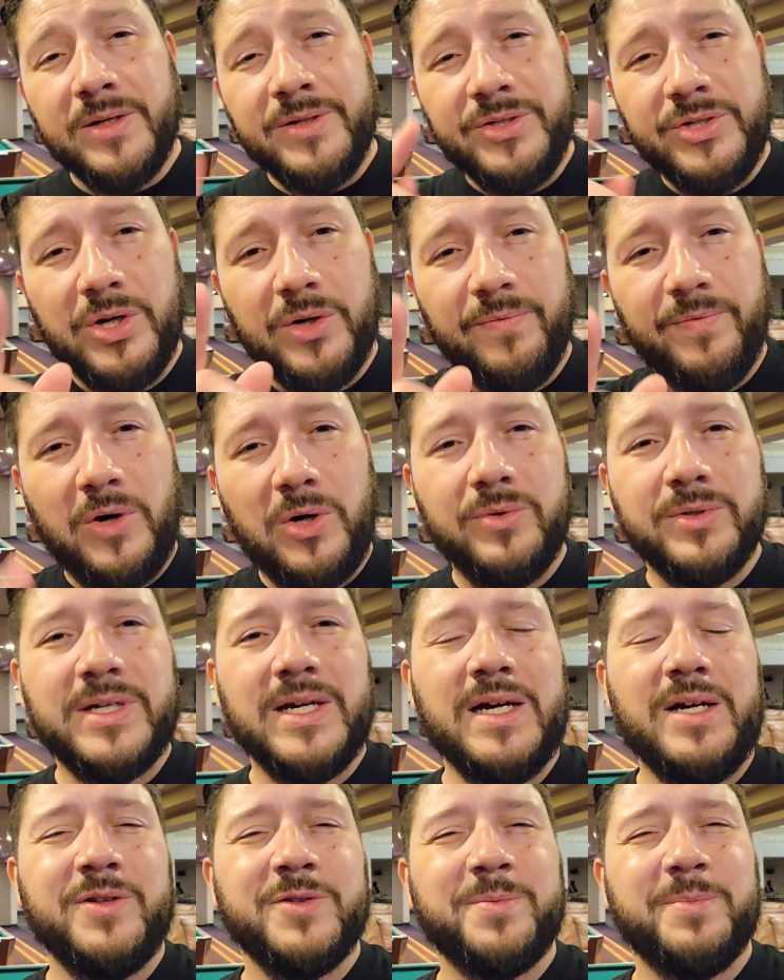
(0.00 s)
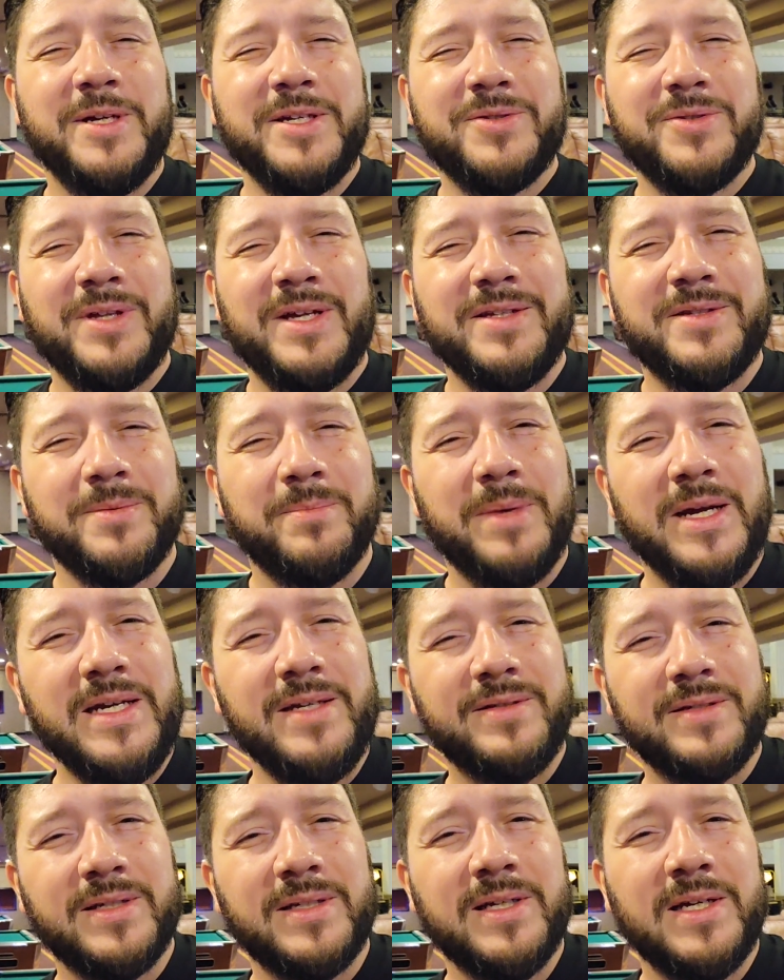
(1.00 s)
your vote counts, man. So that's
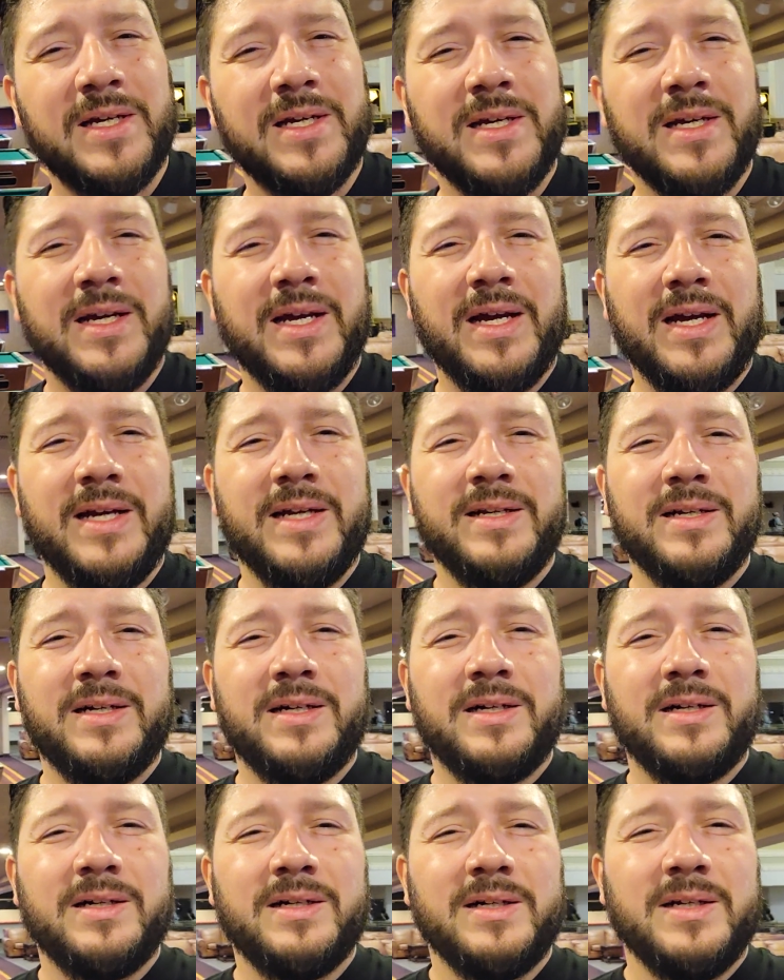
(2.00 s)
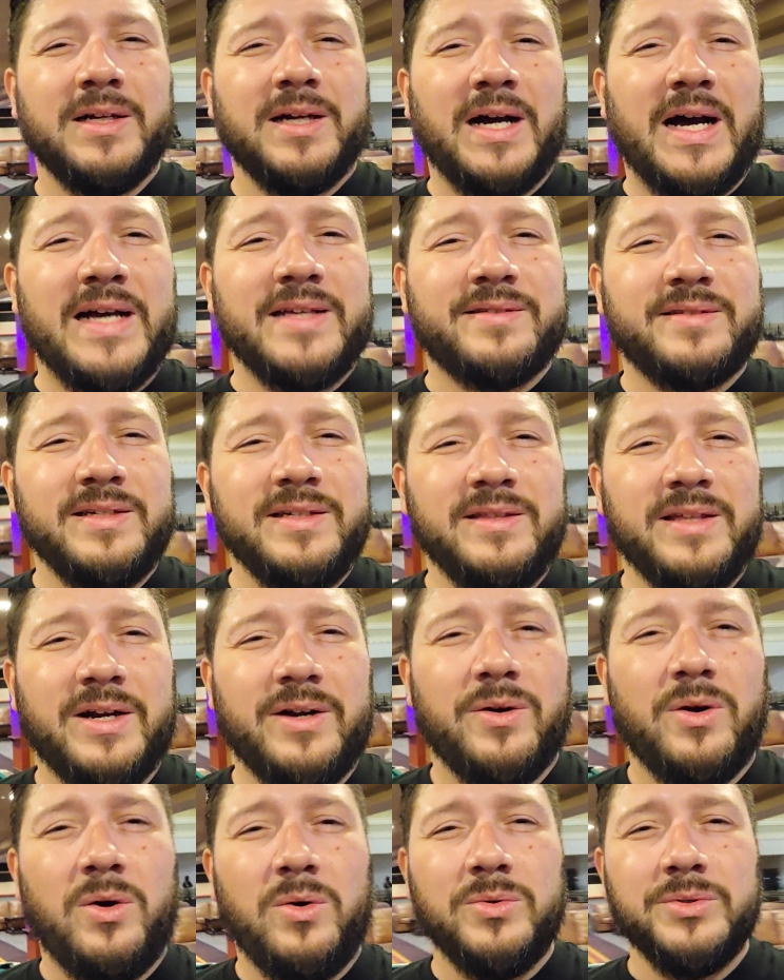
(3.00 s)
amazing, and. uh I see that
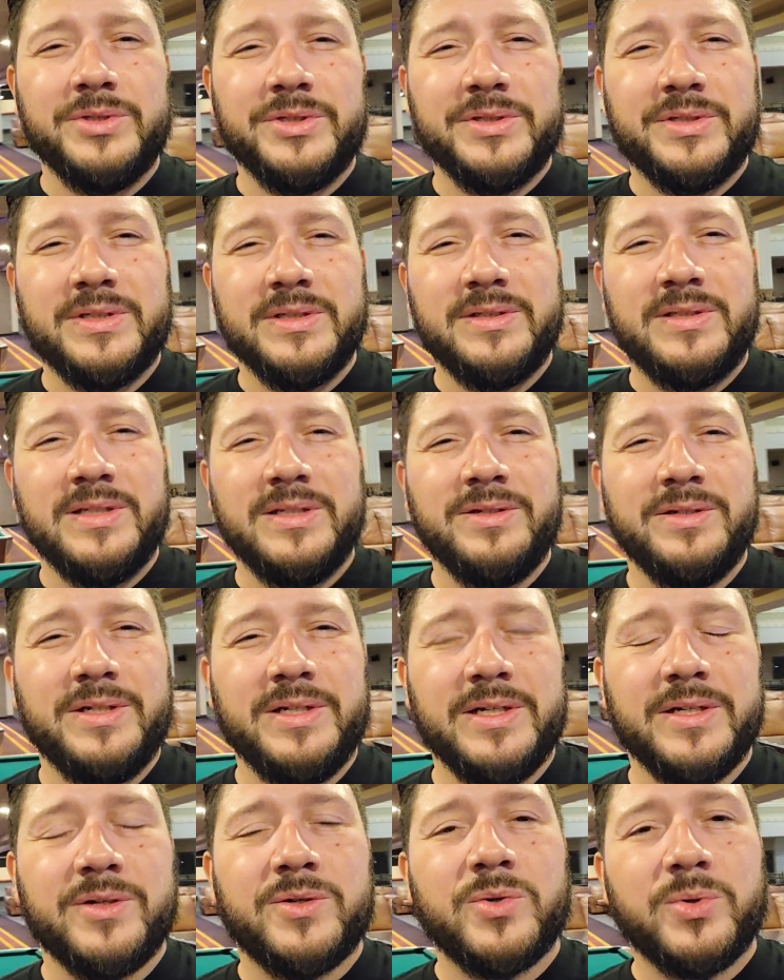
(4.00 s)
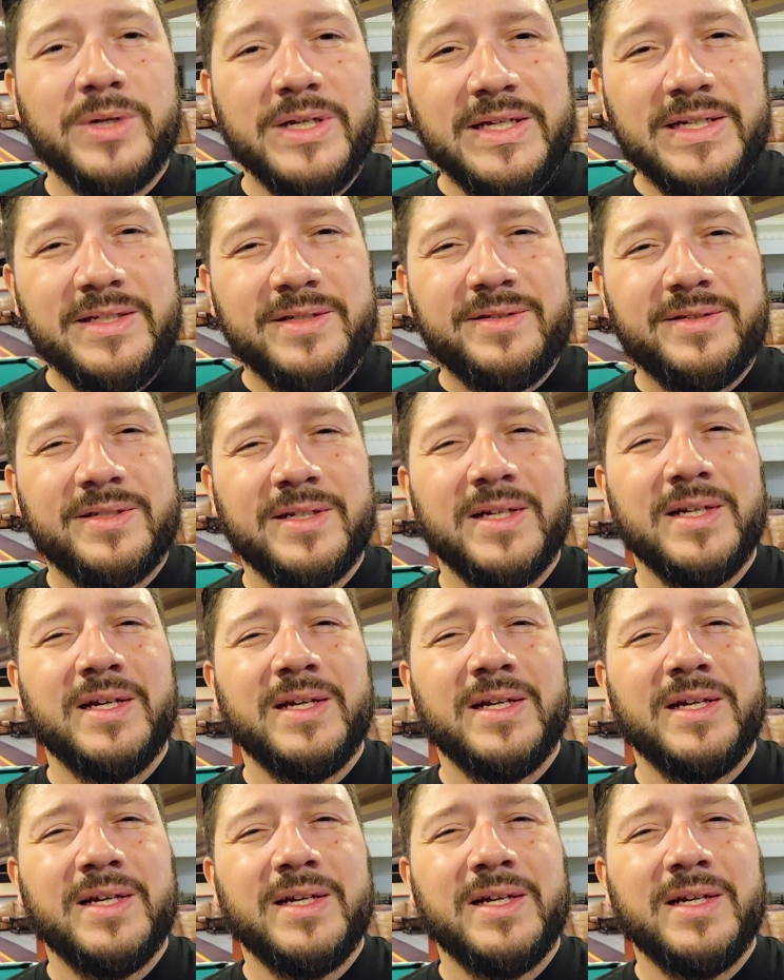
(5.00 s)
our holders continue to increase,